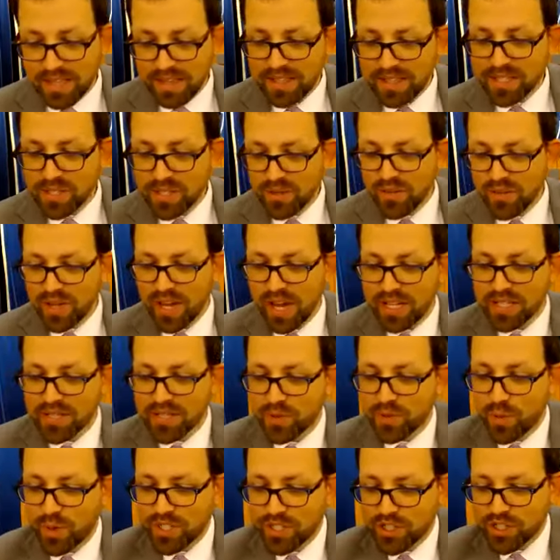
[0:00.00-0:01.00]
These are the kinds
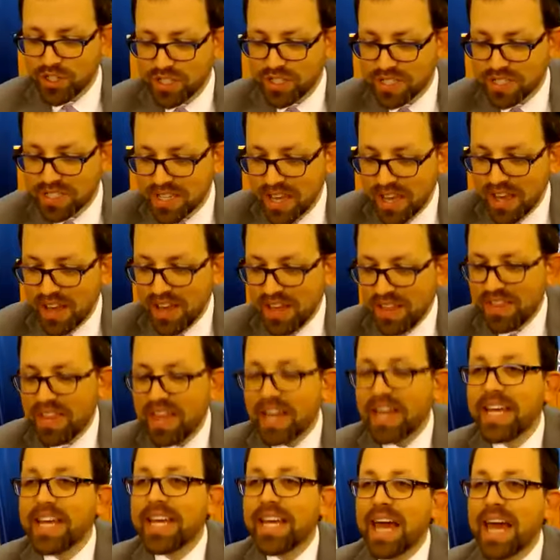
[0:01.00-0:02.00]
of questions
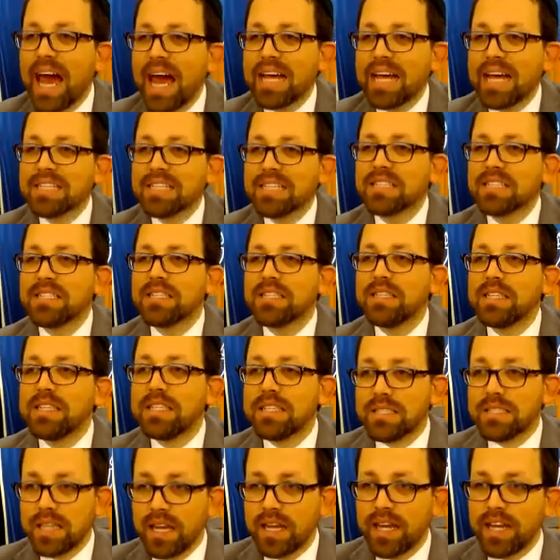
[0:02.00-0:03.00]
that he asks
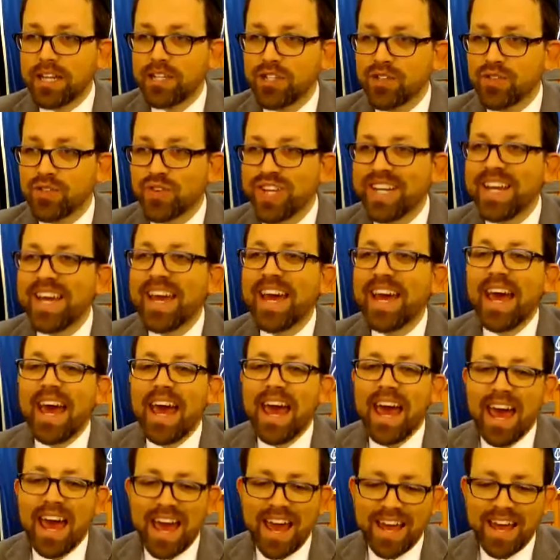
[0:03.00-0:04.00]
the Sanhedrin.
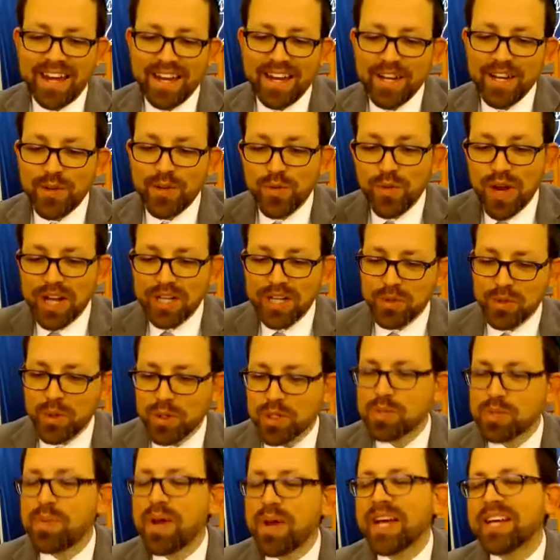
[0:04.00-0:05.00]
And in
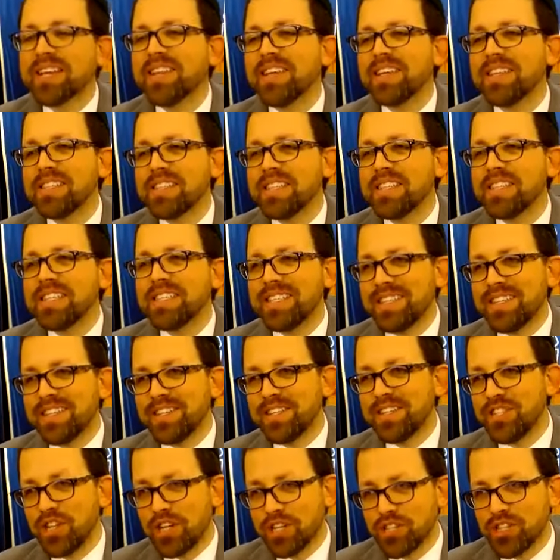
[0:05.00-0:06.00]
retrospect, it's easy
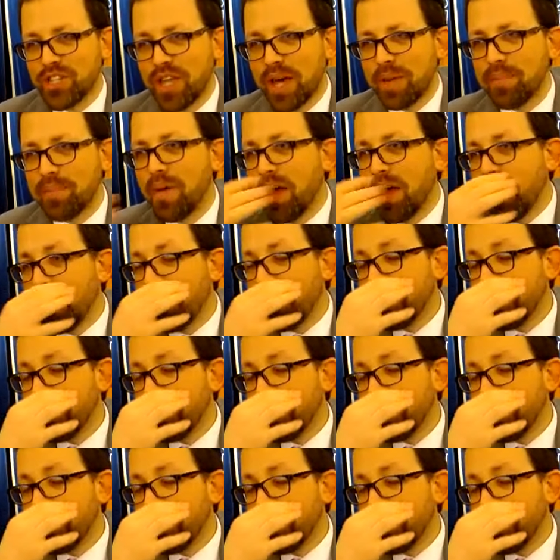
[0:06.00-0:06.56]
to judge them.